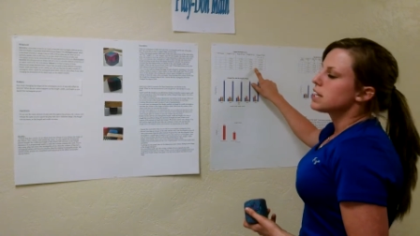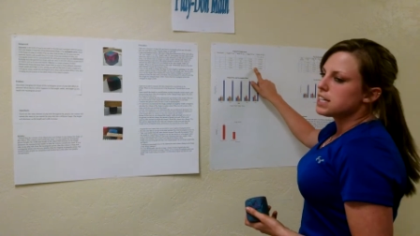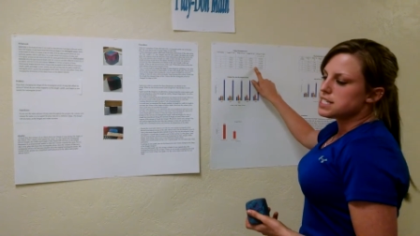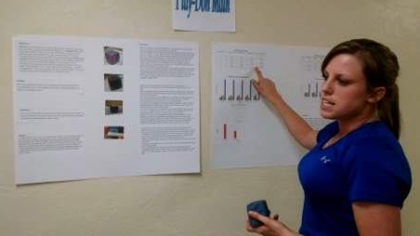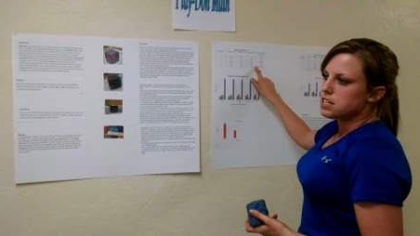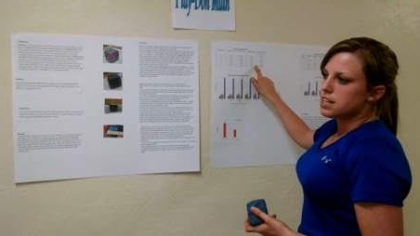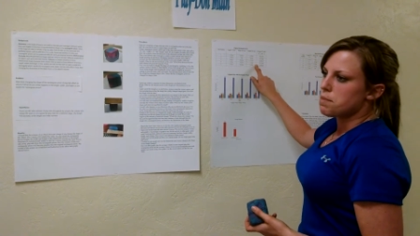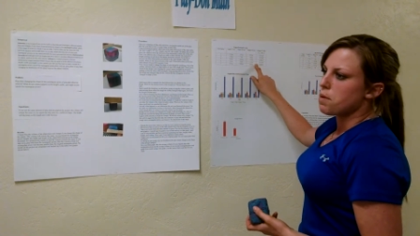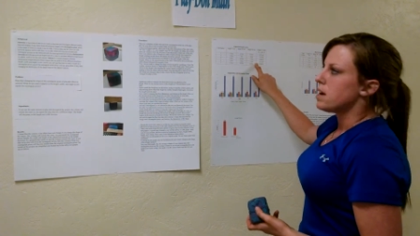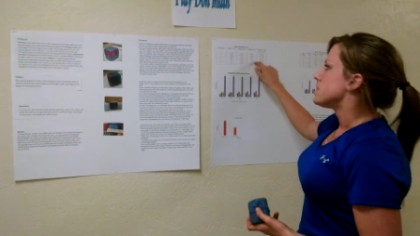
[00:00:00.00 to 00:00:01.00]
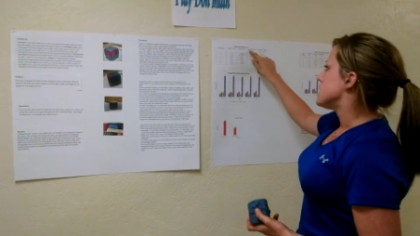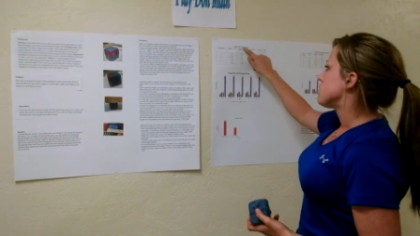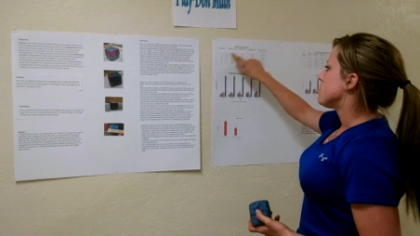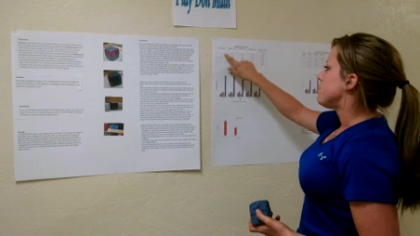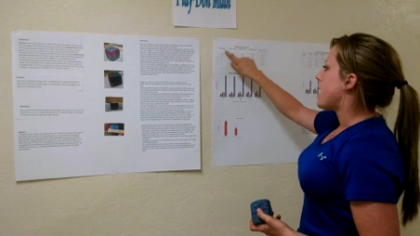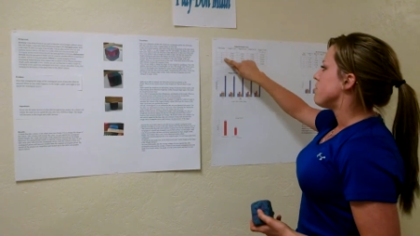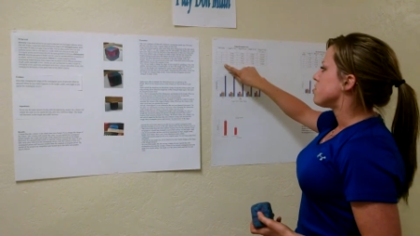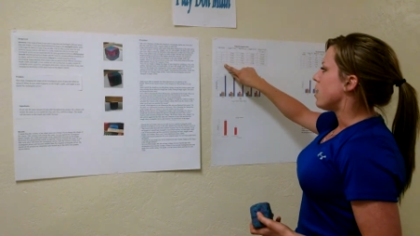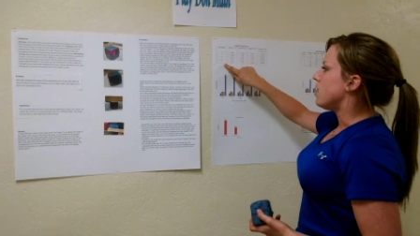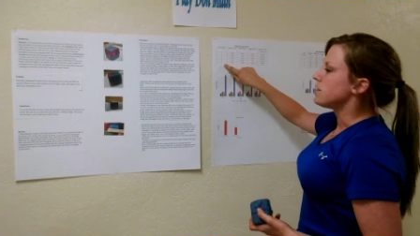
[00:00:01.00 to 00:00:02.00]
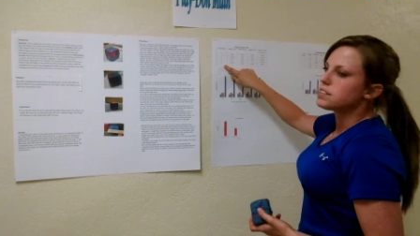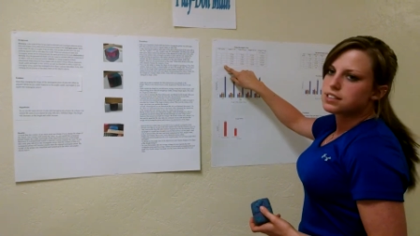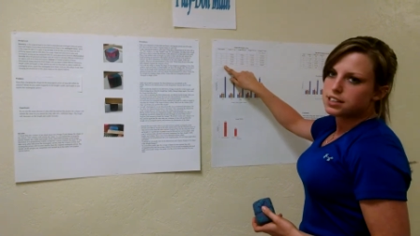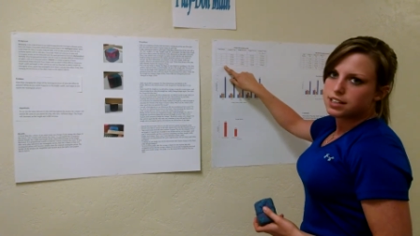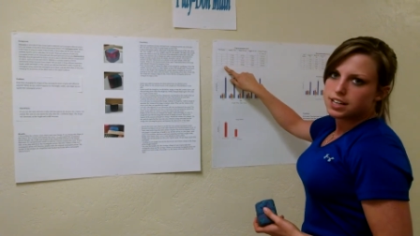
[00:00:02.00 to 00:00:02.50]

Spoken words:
going to continue that process for 5 trials.